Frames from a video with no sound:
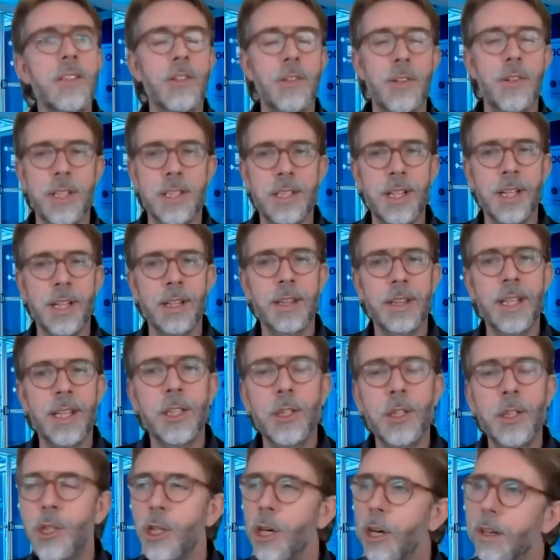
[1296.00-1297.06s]
interesting
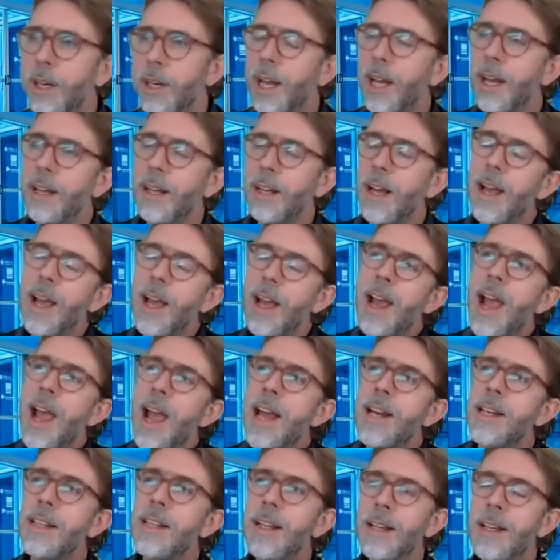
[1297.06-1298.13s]
thing, John.
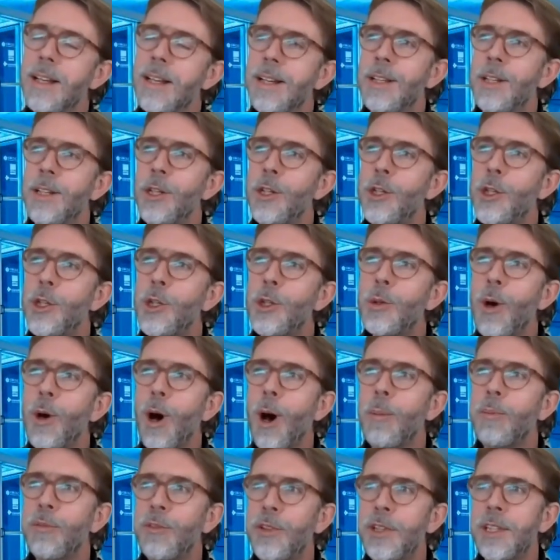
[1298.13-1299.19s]
And you
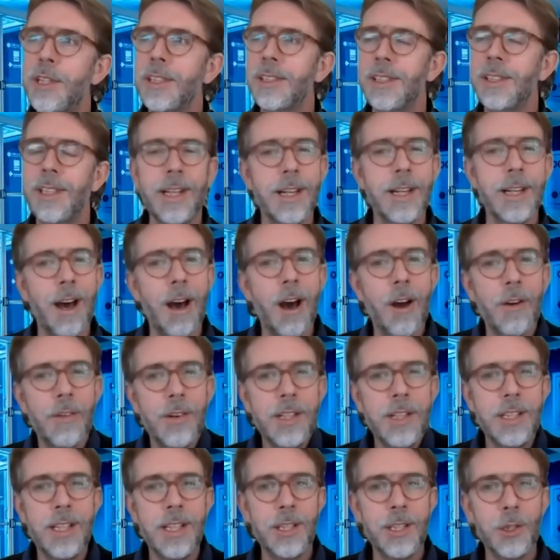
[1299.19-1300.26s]
obviously are
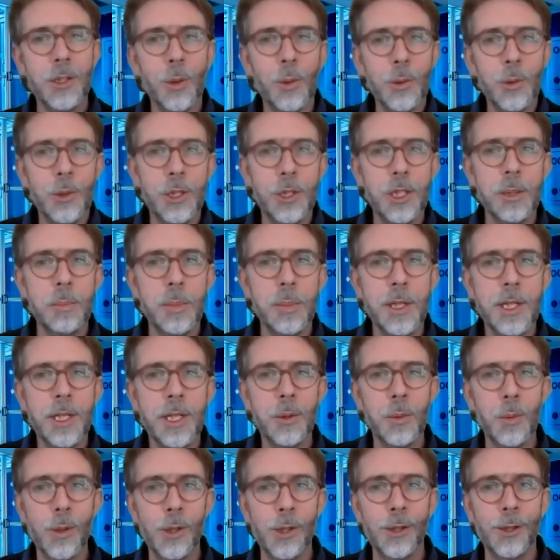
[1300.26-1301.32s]
in this
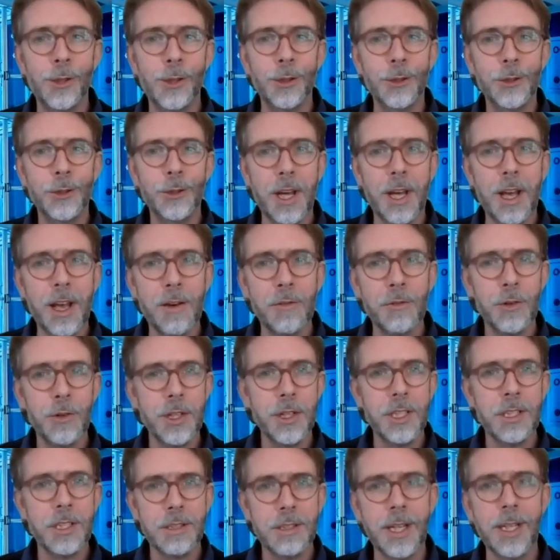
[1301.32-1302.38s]
OCP world
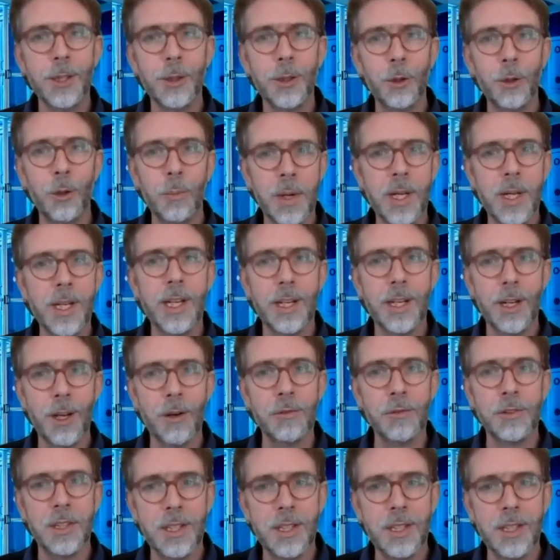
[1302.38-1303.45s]
every single minute
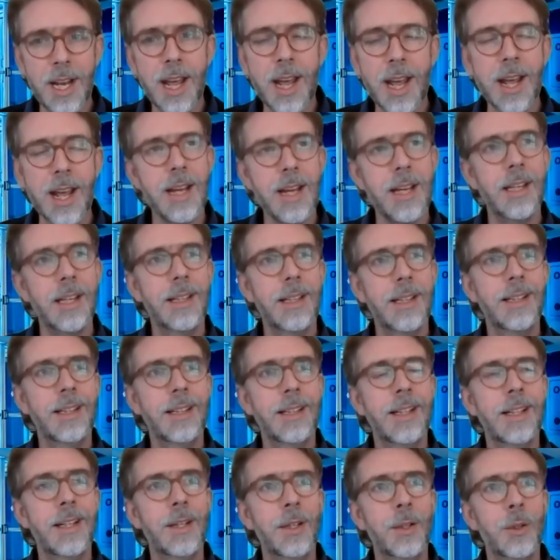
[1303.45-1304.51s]
of the day.
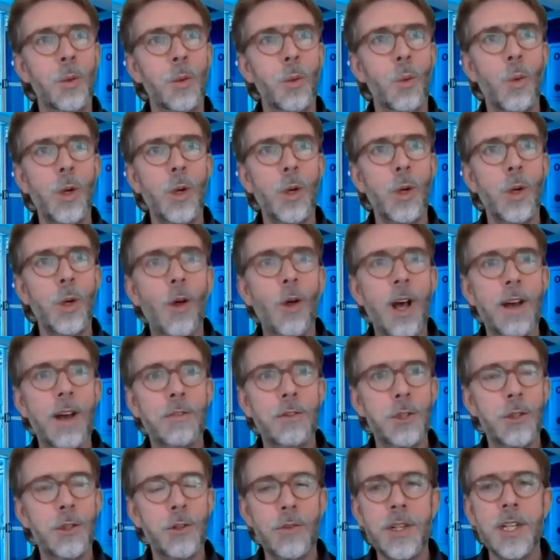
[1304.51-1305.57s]
We all
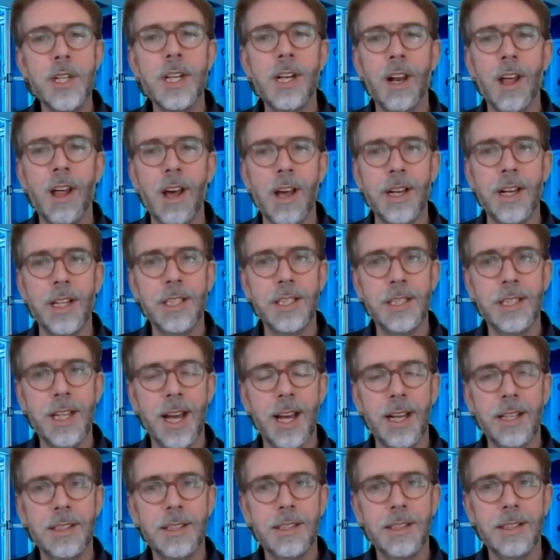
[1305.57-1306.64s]
have to realize
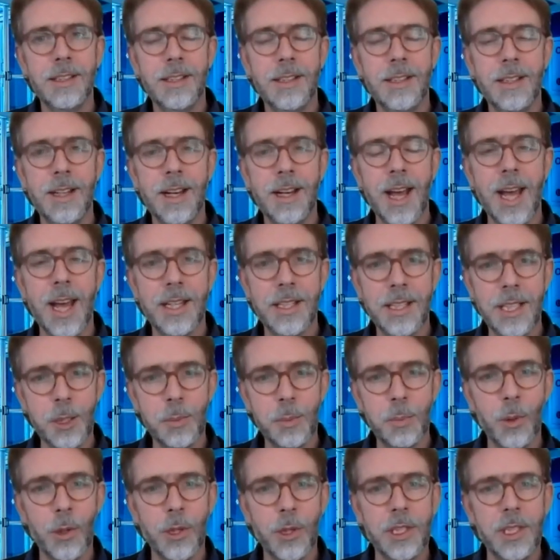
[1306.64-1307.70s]
that at
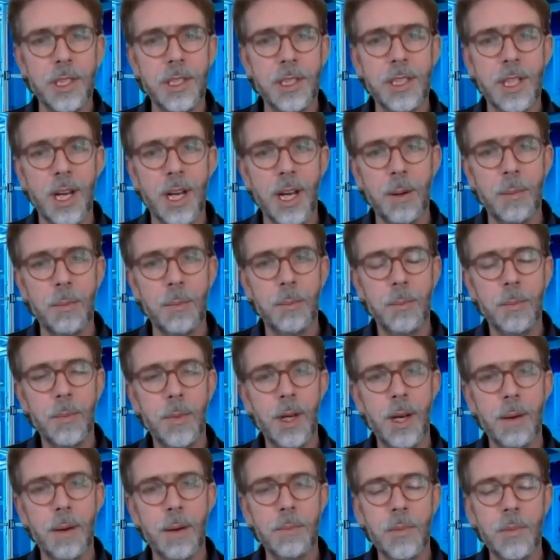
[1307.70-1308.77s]
this point in time,
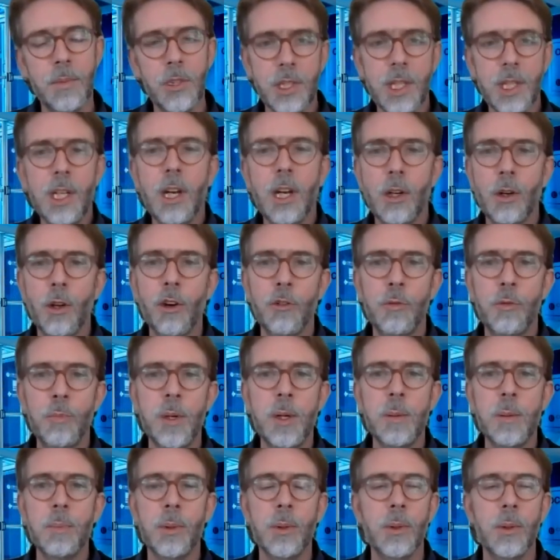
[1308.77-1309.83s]
still a lot of
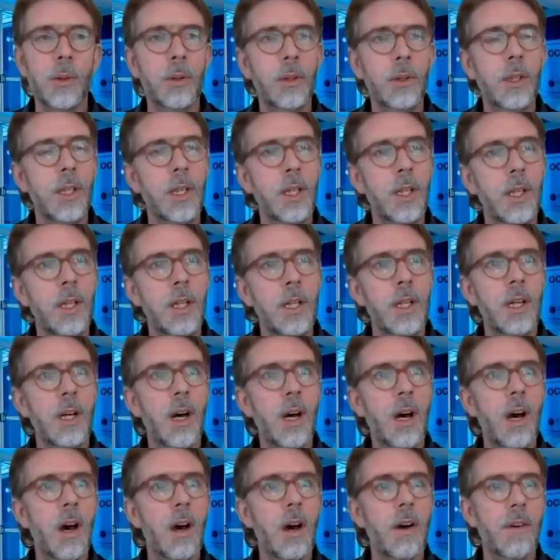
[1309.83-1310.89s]
people
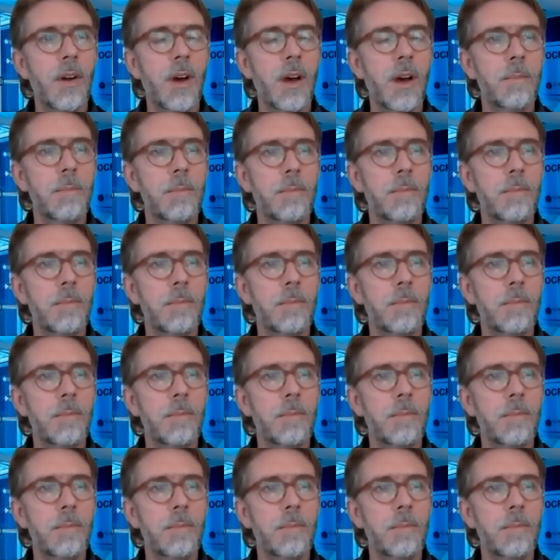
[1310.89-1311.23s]
are